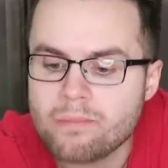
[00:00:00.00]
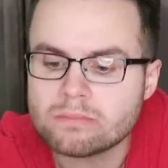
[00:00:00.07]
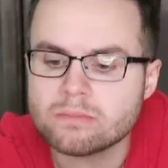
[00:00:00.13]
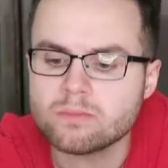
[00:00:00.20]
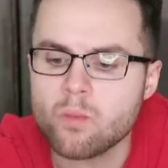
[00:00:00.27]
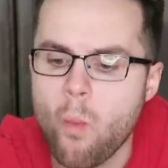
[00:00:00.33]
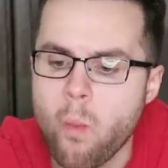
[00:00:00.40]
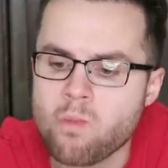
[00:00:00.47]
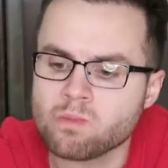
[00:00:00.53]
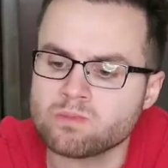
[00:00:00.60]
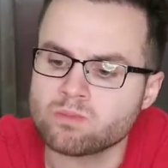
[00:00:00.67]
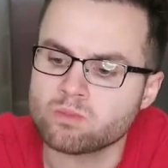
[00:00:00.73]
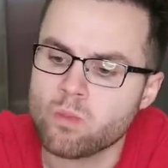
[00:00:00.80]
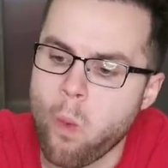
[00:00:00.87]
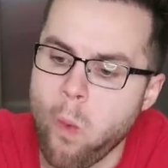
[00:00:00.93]
Mmm.
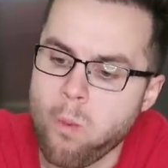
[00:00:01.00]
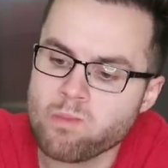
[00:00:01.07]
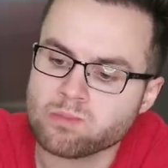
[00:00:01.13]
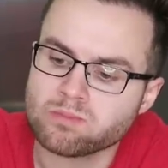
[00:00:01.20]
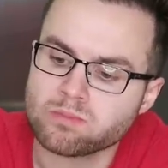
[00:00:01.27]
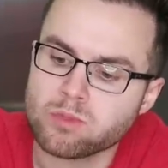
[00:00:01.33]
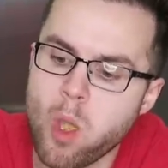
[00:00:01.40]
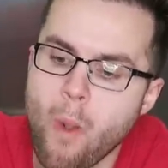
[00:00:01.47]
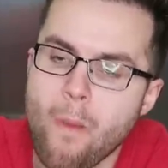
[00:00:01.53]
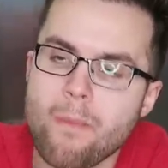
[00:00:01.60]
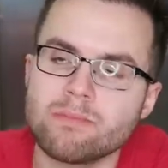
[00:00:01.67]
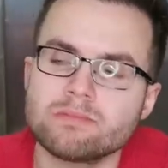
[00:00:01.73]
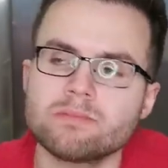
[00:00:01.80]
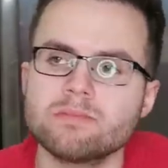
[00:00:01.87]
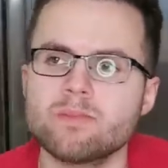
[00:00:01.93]

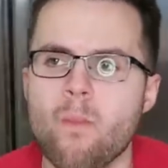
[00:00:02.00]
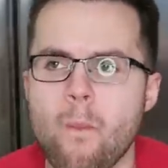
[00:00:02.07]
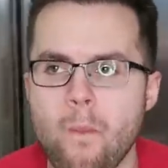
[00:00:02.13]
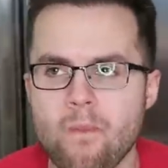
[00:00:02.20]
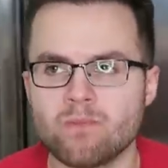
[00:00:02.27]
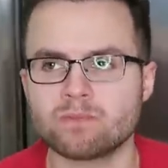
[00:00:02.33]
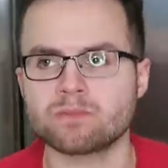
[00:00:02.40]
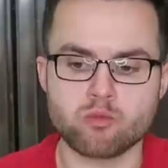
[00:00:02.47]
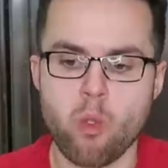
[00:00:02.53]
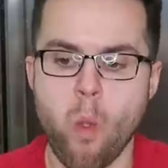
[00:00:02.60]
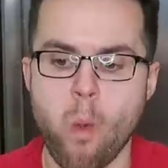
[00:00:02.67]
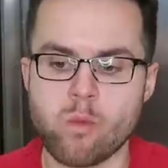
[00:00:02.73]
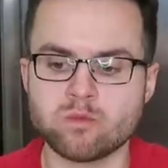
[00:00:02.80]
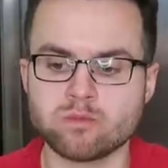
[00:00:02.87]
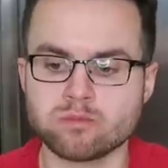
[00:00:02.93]
Mmm.
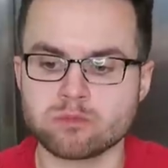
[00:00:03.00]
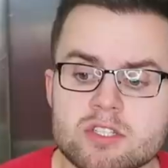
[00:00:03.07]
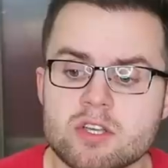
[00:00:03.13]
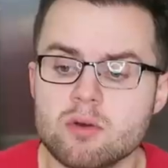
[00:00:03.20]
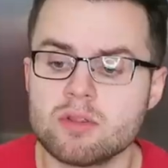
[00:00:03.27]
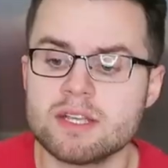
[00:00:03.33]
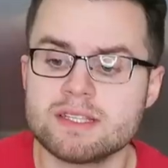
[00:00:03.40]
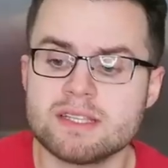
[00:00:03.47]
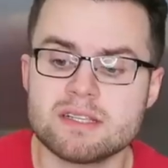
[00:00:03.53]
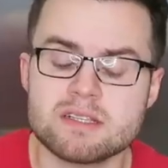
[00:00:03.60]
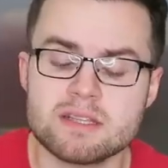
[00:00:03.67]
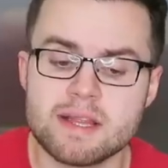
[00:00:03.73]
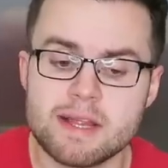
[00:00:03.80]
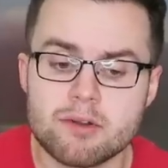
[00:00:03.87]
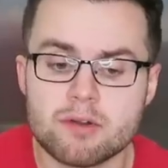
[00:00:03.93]
So this is
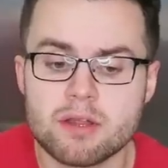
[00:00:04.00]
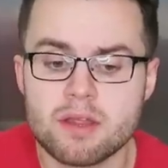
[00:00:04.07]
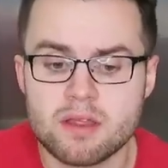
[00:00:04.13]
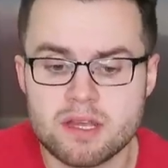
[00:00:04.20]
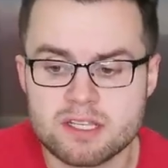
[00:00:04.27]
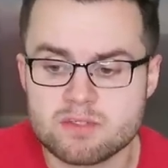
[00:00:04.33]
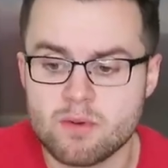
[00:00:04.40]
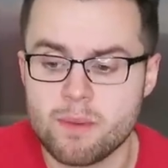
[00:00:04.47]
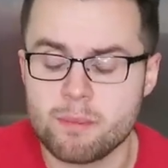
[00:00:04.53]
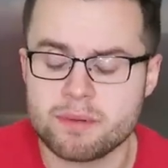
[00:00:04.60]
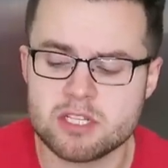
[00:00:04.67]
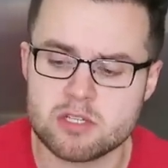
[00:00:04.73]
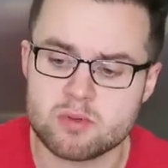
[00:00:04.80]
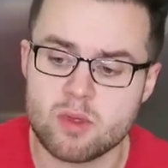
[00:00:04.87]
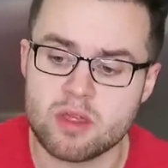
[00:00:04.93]
literally this one, but
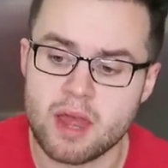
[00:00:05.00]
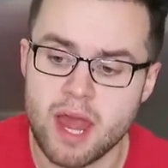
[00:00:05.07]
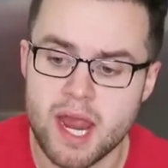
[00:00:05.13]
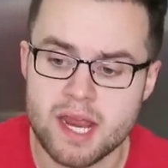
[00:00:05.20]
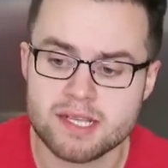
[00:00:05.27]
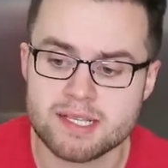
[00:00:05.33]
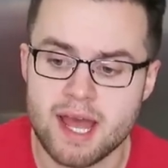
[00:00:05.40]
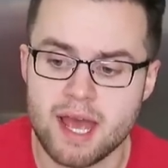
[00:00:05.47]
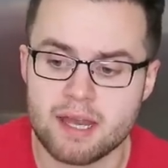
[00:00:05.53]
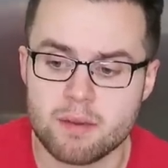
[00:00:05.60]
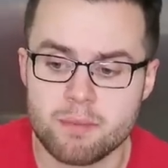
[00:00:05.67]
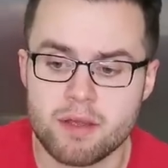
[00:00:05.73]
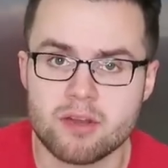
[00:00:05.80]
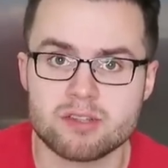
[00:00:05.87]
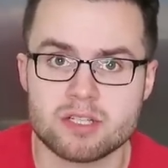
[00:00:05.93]
just with eggs
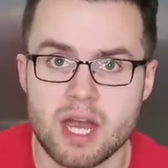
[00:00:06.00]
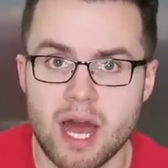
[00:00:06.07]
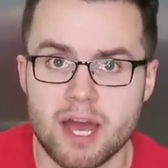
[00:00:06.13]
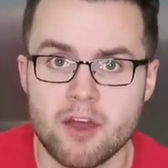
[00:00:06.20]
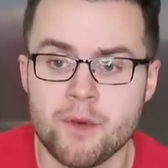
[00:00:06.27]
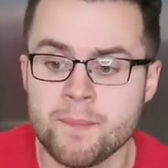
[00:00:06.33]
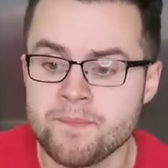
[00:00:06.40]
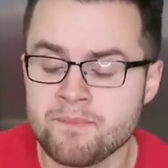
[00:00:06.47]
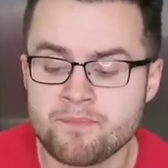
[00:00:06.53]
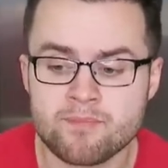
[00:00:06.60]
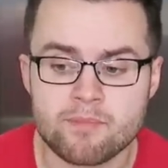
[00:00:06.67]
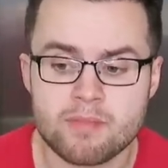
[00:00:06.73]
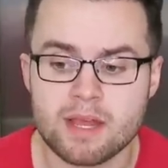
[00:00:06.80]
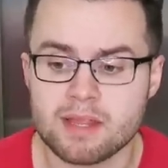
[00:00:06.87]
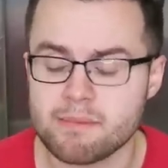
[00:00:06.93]
and pico de gallo.
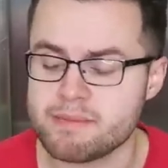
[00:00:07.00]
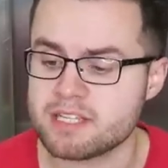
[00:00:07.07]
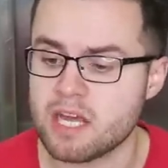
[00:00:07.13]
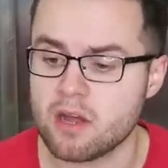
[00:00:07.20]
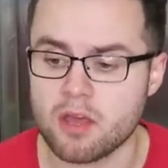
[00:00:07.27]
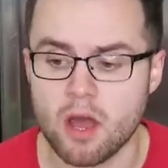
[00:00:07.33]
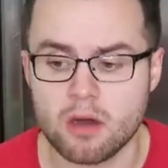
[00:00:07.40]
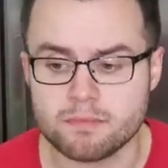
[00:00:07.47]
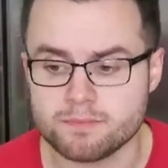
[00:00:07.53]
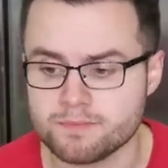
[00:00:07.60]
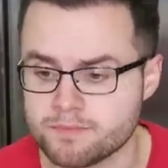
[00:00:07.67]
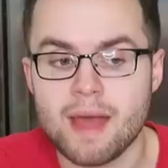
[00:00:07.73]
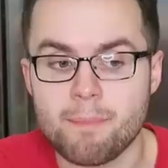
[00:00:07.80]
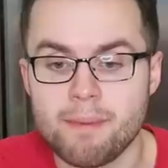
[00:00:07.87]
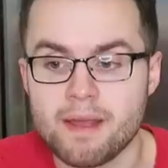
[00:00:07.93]
Let me tell y'all,
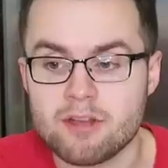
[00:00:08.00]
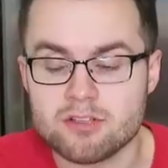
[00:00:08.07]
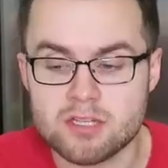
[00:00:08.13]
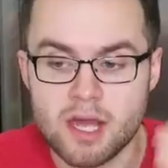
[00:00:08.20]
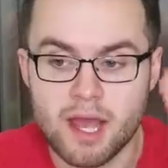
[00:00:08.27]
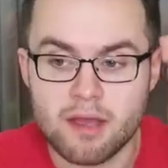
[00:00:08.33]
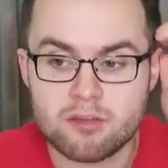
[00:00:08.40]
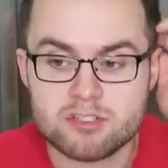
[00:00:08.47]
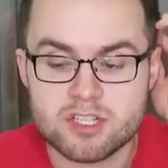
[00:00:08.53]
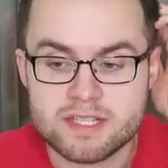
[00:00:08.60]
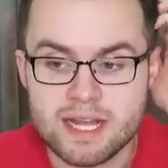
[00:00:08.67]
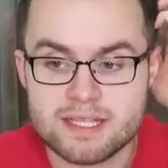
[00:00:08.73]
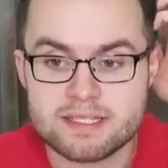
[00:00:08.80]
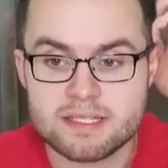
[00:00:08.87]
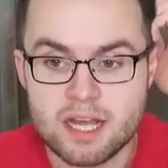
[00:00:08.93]
that pico de gallo just
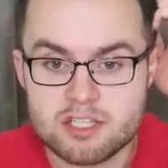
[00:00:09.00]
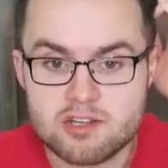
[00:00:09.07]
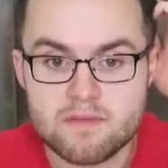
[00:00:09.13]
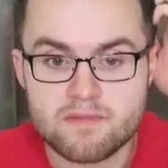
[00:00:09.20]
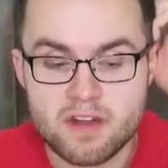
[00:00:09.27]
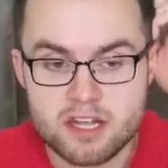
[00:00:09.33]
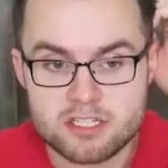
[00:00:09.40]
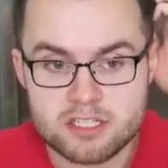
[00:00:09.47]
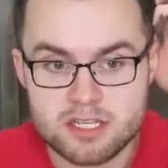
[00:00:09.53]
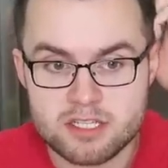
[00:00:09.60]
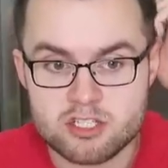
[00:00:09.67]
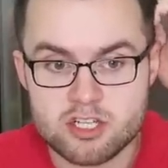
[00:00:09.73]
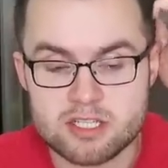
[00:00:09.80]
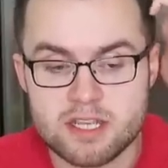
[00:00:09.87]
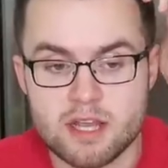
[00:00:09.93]
had such a
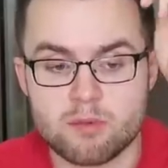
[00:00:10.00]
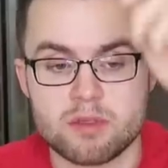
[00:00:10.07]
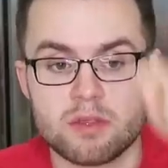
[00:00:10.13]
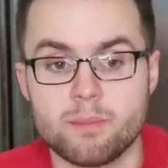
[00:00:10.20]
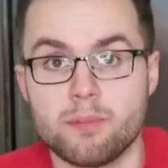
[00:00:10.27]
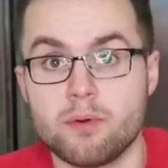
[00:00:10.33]
freshness, just like with the